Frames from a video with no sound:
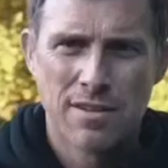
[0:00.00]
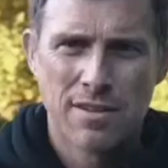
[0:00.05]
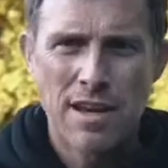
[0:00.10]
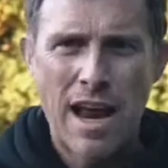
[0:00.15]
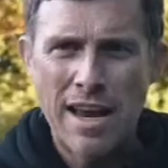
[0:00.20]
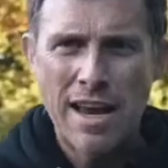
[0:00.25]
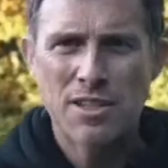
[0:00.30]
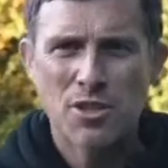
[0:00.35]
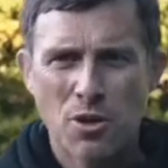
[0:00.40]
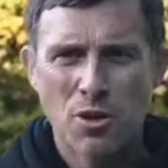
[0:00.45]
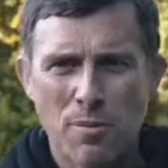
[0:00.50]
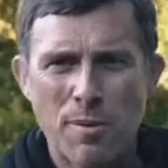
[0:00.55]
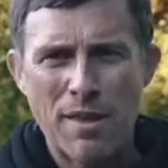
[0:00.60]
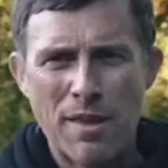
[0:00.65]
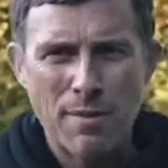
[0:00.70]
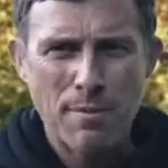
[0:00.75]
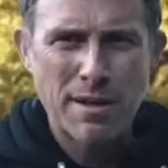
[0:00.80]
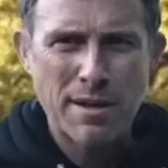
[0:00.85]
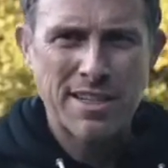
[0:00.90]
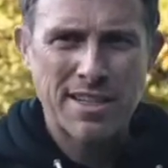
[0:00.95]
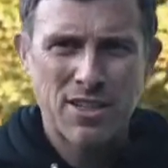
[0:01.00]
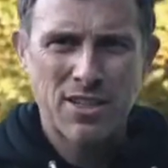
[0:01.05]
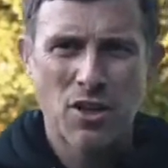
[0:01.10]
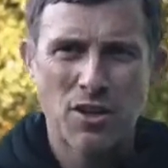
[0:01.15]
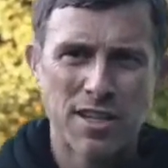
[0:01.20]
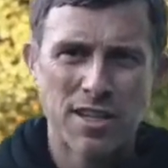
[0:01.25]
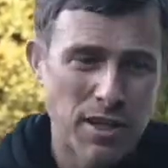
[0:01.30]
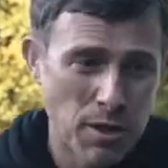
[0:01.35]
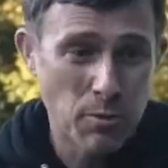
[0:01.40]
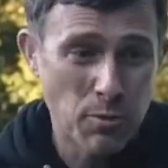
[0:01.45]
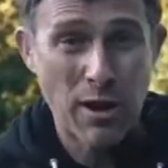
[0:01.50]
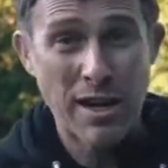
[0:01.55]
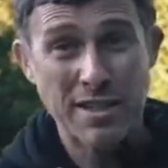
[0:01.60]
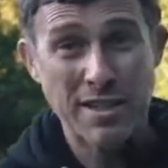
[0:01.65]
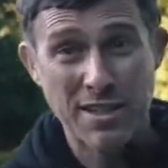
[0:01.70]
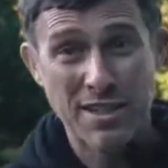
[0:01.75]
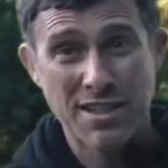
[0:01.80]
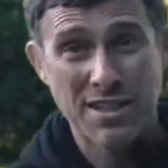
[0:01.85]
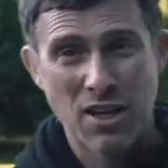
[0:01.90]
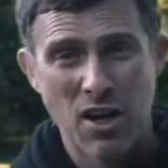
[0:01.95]
Now let's talk about the most exciting upgrades
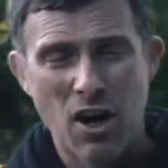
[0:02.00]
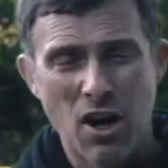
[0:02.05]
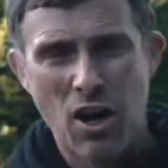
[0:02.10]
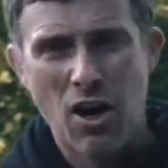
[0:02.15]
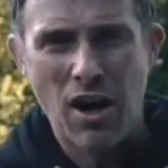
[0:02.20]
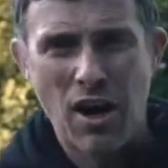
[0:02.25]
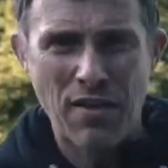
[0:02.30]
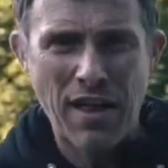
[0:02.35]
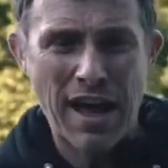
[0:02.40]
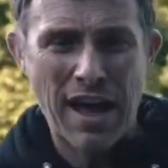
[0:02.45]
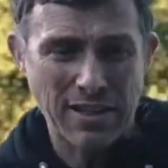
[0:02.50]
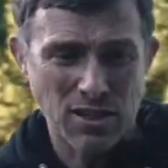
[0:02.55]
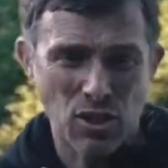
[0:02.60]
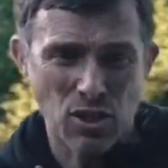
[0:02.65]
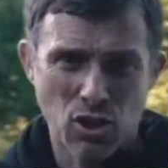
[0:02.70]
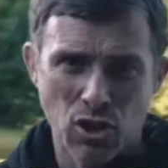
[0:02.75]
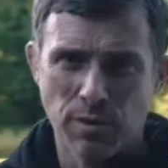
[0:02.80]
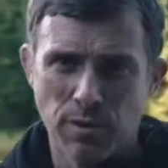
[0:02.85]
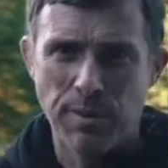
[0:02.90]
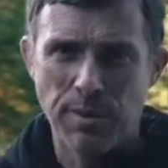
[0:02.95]
to this car, and that's to the